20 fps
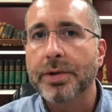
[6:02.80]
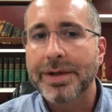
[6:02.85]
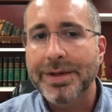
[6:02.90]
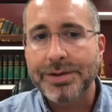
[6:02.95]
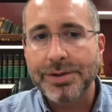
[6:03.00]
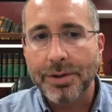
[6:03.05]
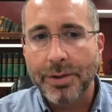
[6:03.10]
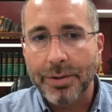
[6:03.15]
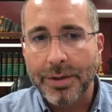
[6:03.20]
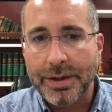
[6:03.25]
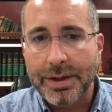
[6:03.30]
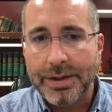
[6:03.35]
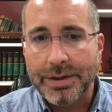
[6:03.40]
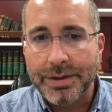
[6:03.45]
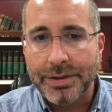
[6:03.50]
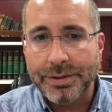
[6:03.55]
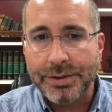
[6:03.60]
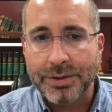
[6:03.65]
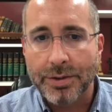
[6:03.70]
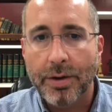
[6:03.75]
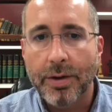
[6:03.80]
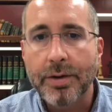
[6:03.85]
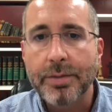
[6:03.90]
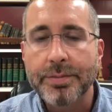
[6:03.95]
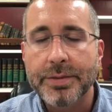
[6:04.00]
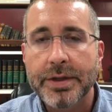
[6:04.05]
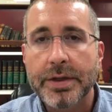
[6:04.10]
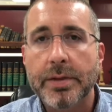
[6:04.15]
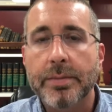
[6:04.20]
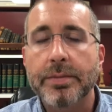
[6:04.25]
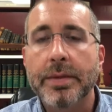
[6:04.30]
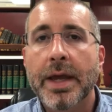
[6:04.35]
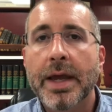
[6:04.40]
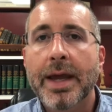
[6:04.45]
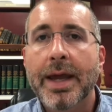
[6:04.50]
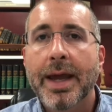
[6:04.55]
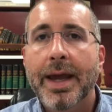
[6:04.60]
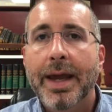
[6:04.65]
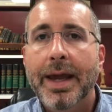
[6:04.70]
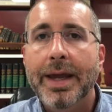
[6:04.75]
already disarmed him.
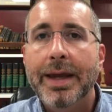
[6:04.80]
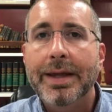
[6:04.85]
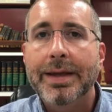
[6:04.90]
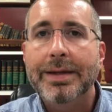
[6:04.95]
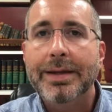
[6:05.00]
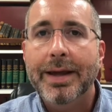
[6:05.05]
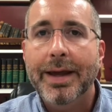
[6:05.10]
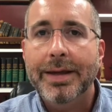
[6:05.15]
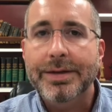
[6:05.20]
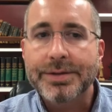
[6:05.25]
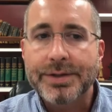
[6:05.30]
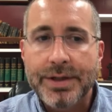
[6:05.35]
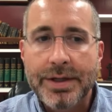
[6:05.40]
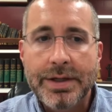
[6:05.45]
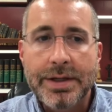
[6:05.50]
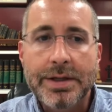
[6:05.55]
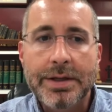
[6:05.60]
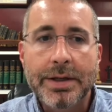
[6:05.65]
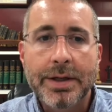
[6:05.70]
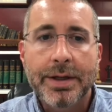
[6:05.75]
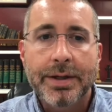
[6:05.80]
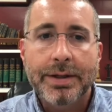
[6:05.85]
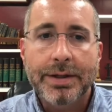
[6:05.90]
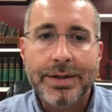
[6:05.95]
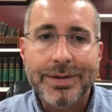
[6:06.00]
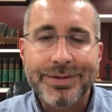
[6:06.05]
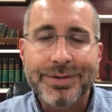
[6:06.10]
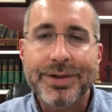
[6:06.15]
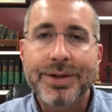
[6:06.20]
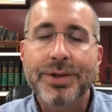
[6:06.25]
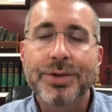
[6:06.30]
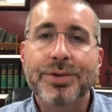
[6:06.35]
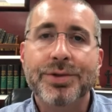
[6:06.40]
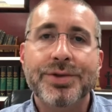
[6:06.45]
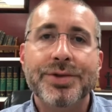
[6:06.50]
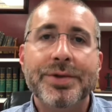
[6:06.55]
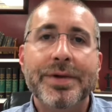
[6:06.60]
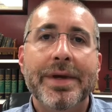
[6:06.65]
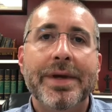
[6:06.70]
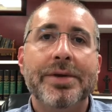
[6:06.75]
And as he continues
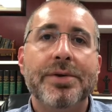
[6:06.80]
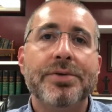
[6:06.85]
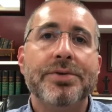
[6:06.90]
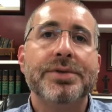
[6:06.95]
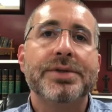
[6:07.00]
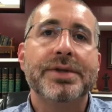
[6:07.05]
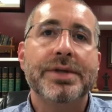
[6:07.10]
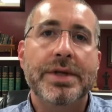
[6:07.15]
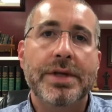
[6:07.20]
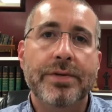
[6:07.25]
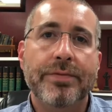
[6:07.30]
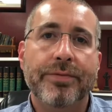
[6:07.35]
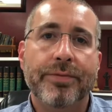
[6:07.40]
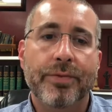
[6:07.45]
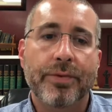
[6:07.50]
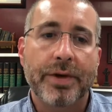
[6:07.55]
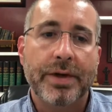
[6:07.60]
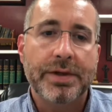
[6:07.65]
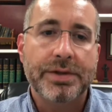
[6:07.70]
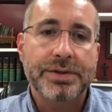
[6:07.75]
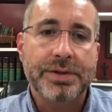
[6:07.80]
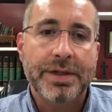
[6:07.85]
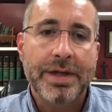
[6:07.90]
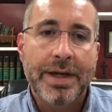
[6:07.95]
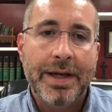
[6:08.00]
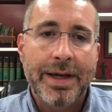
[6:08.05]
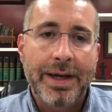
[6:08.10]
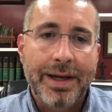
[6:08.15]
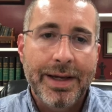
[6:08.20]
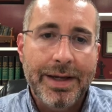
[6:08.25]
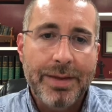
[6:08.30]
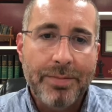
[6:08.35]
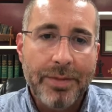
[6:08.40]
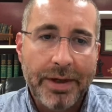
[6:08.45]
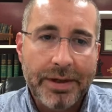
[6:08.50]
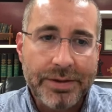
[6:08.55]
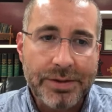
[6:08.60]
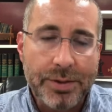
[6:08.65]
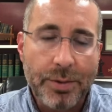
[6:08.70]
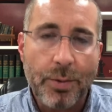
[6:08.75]
to intercede for us, he
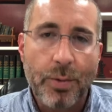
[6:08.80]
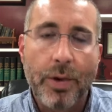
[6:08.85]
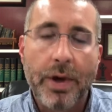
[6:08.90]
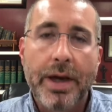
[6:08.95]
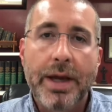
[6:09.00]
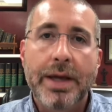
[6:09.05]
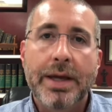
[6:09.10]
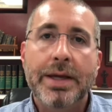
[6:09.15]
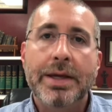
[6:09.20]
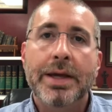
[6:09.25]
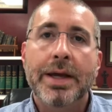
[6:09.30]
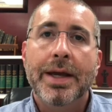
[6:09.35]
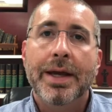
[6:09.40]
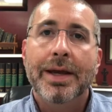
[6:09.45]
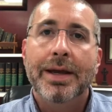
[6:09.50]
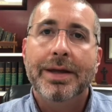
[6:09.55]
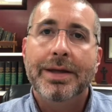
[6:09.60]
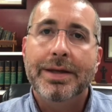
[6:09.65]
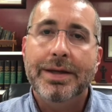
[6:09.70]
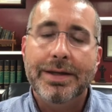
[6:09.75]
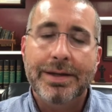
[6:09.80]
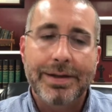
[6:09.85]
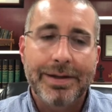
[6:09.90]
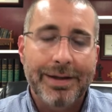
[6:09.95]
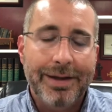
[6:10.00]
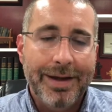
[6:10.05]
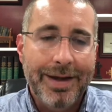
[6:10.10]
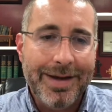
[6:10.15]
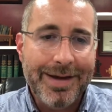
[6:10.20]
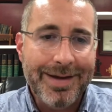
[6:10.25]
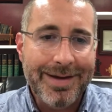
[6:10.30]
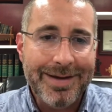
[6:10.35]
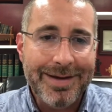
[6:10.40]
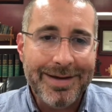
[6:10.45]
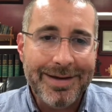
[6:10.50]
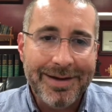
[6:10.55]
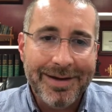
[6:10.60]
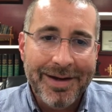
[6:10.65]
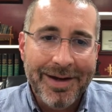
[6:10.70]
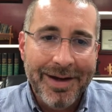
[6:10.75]
makes a way. He
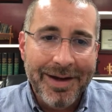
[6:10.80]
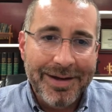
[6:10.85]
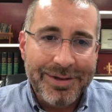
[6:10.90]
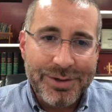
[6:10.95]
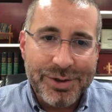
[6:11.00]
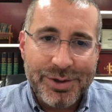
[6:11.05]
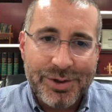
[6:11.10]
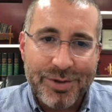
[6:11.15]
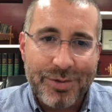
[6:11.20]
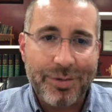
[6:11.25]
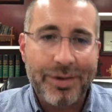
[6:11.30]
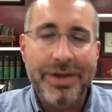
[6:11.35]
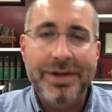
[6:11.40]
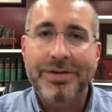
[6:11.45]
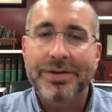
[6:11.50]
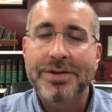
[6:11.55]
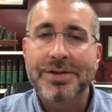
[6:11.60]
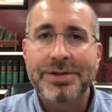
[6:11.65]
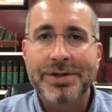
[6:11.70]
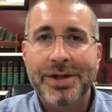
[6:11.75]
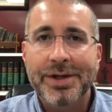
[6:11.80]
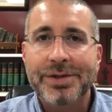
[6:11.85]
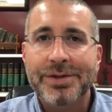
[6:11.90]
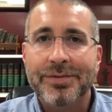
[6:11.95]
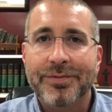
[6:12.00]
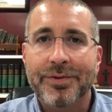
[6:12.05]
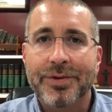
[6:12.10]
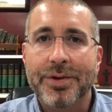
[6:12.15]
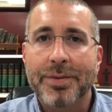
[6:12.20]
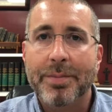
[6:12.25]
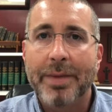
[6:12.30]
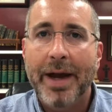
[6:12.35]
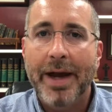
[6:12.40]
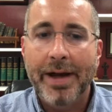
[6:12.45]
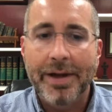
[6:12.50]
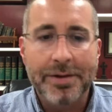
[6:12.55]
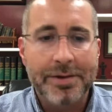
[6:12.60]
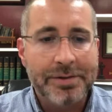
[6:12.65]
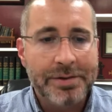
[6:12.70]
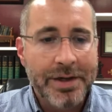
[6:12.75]
strengthens us for the
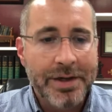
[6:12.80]
battle.